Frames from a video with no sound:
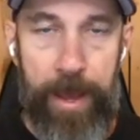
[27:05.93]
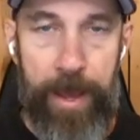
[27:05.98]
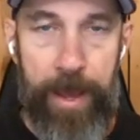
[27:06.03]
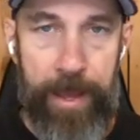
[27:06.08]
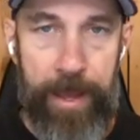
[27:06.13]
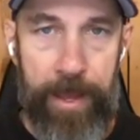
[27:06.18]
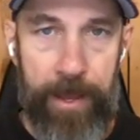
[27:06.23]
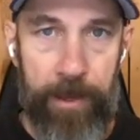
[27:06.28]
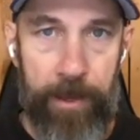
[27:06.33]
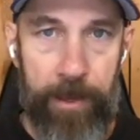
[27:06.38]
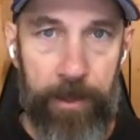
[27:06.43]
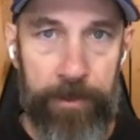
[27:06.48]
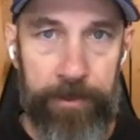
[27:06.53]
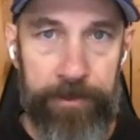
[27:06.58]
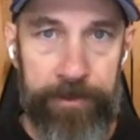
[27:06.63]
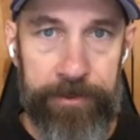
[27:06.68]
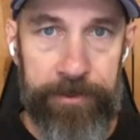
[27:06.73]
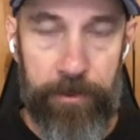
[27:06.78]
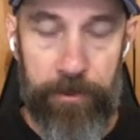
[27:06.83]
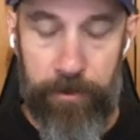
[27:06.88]

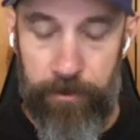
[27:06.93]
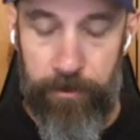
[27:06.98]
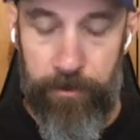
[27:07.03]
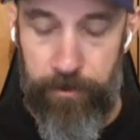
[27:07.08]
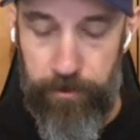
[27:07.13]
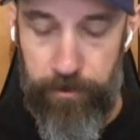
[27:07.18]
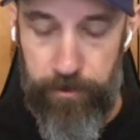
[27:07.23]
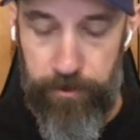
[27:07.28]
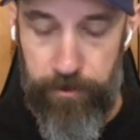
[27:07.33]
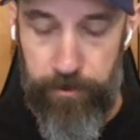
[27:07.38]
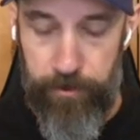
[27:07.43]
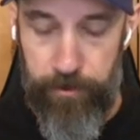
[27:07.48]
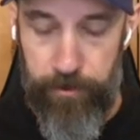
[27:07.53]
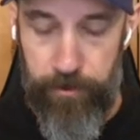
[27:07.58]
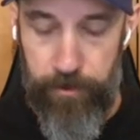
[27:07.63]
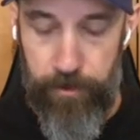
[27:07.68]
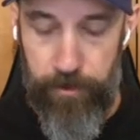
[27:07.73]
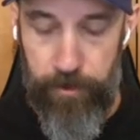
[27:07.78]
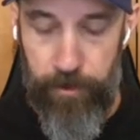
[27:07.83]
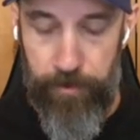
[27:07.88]
And
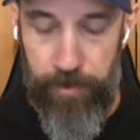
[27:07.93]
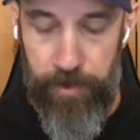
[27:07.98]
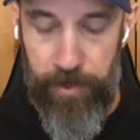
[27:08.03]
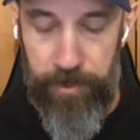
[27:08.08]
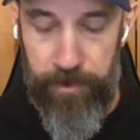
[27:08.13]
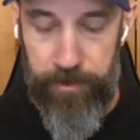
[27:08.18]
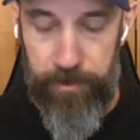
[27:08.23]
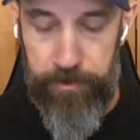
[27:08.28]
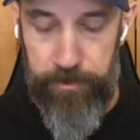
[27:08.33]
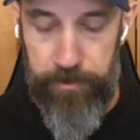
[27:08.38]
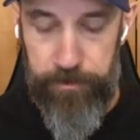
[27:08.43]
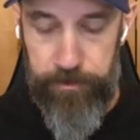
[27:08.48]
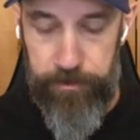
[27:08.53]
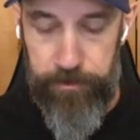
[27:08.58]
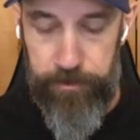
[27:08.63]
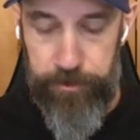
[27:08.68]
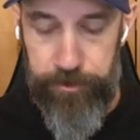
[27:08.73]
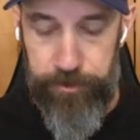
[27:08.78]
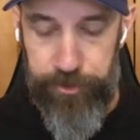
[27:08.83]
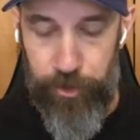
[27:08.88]
then
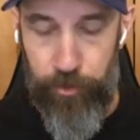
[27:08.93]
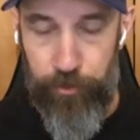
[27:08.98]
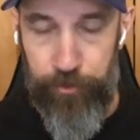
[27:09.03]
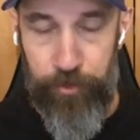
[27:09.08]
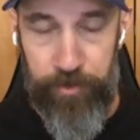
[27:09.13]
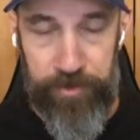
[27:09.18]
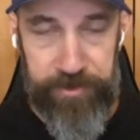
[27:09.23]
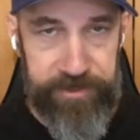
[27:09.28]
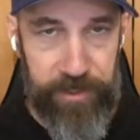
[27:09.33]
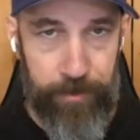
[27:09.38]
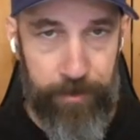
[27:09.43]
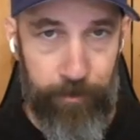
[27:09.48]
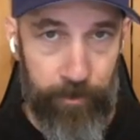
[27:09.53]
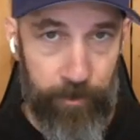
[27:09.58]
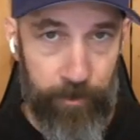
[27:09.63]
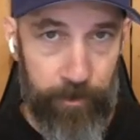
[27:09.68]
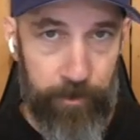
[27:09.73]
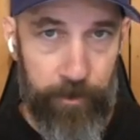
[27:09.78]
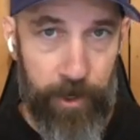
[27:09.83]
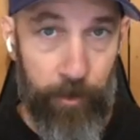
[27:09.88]
June through
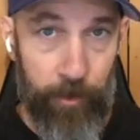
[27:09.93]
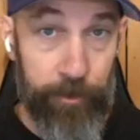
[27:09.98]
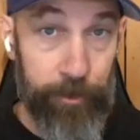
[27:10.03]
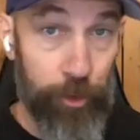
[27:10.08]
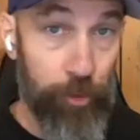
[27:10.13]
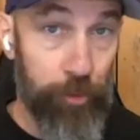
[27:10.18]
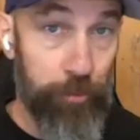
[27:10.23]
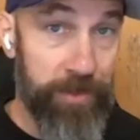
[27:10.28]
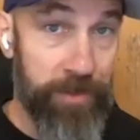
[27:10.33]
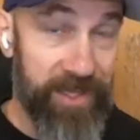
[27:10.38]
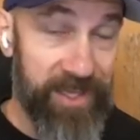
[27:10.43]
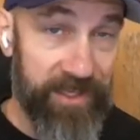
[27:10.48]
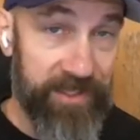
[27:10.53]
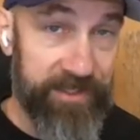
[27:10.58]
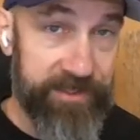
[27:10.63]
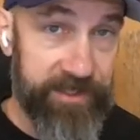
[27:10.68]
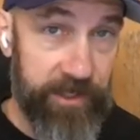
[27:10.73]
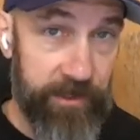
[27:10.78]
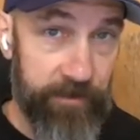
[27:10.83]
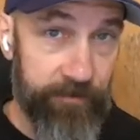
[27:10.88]
December, I would do
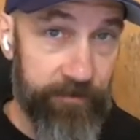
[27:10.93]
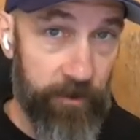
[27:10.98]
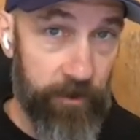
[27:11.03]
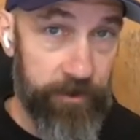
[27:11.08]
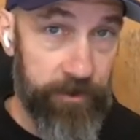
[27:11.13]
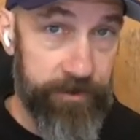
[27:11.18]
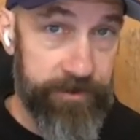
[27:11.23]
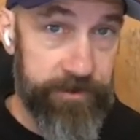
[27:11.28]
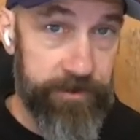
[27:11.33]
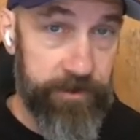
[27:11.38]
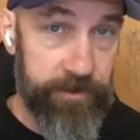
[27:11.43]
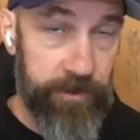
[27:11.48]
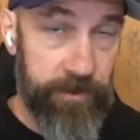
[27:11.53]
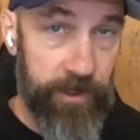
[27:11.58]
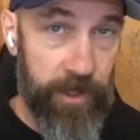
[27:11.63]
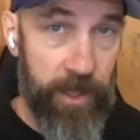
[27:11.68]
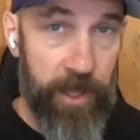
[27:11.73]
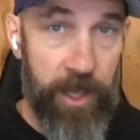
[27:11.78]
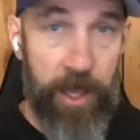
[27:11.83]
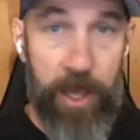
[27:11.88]
BEC first,
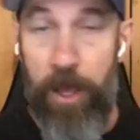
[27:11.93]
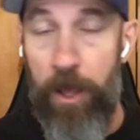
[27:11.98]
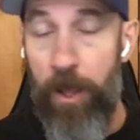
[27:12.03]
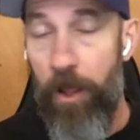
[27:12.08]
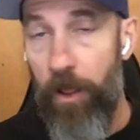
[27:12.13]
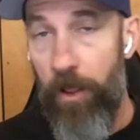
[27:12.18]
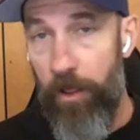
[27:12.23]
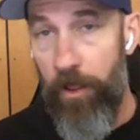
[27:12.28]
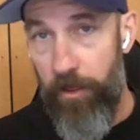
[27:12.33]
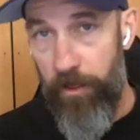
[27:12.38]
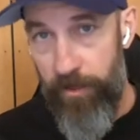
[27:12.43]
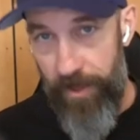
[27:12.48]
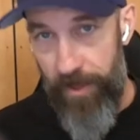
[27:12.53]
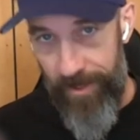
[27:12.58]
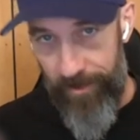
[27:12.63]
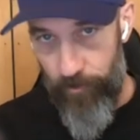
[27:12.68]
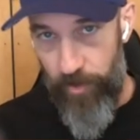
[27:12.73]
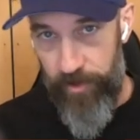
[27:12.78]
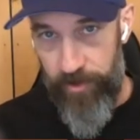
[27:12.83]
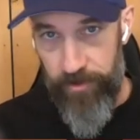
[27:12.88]

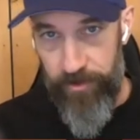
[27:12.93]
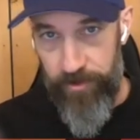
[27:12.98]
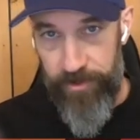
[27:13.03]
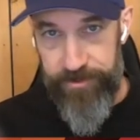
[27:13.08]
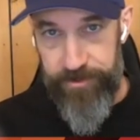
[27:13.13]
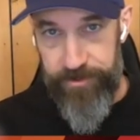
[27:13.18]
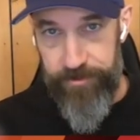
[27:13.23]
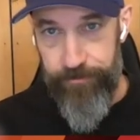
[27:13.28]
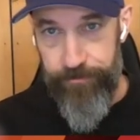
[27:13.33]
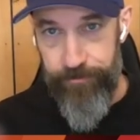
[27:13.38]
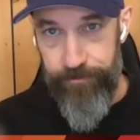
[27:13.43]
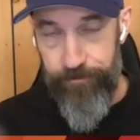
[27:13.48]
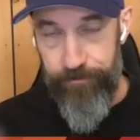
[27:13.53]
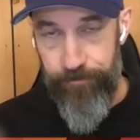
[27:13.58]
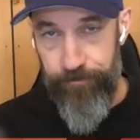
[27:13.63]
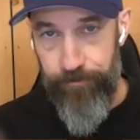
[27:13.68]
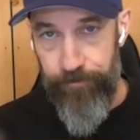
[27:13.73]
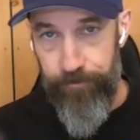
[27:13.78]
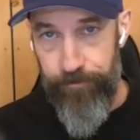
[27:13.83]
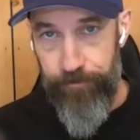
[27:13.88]
then regulation.
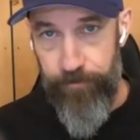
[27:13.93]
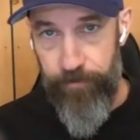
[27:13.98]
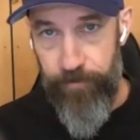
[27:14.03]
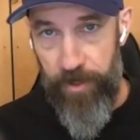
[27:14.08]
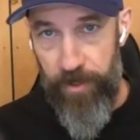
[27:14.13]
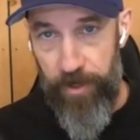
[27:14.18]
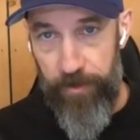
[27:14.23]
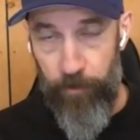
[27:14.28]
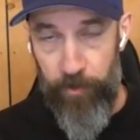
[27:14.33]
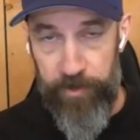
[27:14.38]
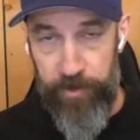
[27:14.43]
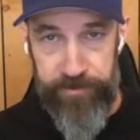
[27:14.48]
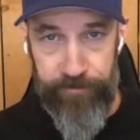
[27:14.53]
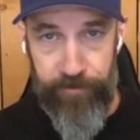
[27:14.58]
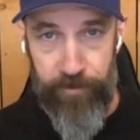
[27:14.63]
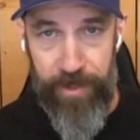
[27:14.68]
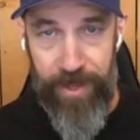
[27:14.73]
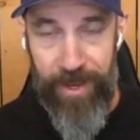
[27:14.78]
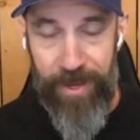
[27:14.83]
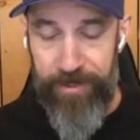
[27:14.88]
And the reason
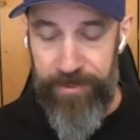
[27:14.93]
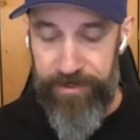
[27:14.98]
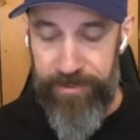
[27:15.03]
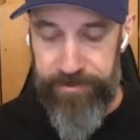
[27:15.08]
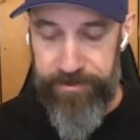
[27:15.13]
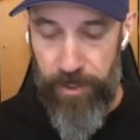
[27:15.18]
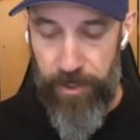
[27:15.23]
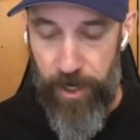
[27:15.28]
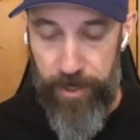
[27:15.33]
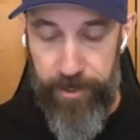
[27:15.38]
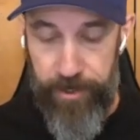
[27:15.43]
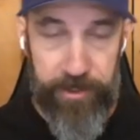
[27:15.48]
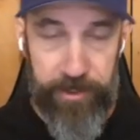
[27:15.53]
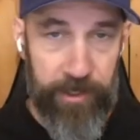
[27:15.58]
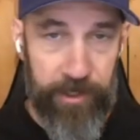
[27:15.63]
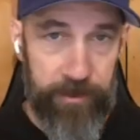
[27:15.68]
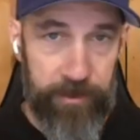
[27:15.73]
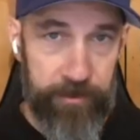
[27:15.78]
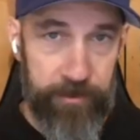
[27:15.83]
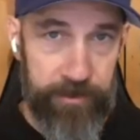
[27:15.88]
for that is
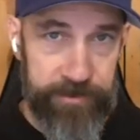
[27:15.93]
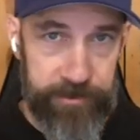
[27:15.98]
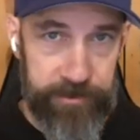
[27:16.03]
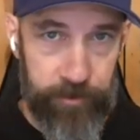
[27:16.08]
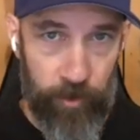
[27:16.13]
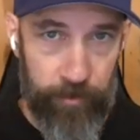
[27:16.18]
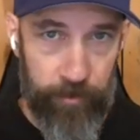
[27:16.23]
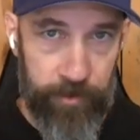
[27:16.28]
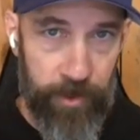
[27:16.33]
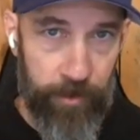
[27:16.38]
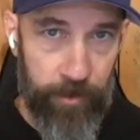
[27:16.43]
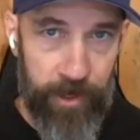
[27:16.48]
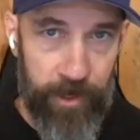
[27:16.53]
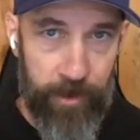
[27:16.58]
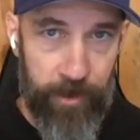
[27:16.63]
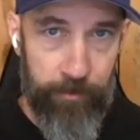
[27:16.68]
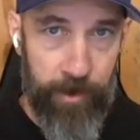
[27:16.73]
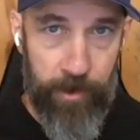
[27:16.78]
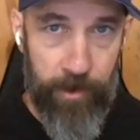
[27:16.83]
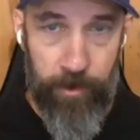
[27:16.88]
auditing is going to become a
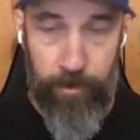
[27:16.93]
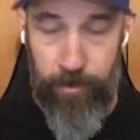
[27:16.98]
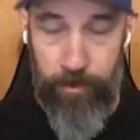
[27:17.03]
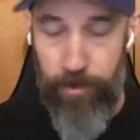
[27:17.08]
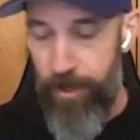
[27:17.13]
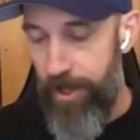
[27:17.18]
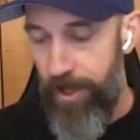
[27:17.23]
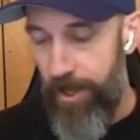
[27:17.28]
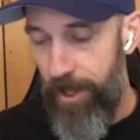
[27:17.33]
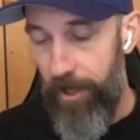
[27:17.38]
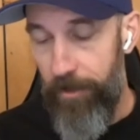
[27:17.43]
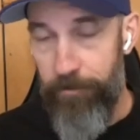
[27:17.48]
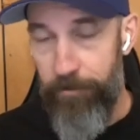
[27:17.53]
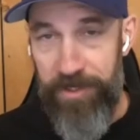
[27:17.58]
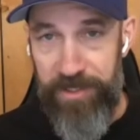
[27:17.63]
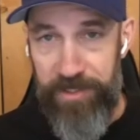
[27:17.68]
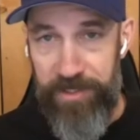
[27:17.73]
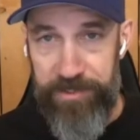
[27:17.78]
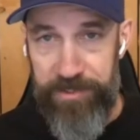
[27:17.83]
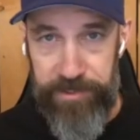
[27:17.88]
nightmare and
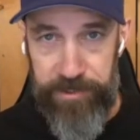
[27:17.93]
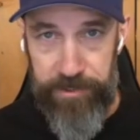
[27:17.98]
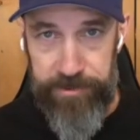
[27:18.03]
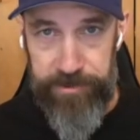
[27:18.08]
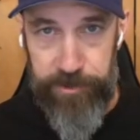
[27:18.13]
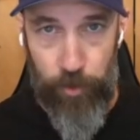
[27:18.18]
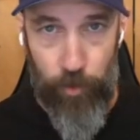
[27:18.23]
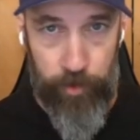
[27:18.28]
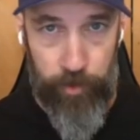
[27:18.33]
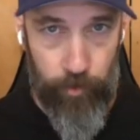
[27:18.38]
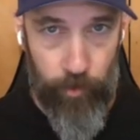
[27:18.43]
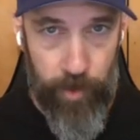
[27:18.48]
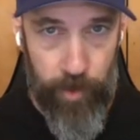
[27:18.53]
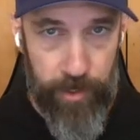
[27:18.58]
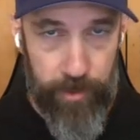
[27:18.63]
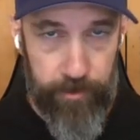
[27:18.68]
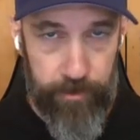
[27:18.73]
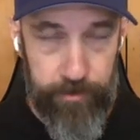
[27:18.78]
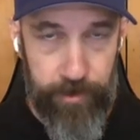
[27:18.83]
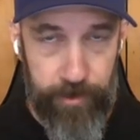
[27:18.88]
BEC is going
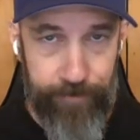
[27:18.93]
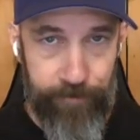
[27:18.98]
away.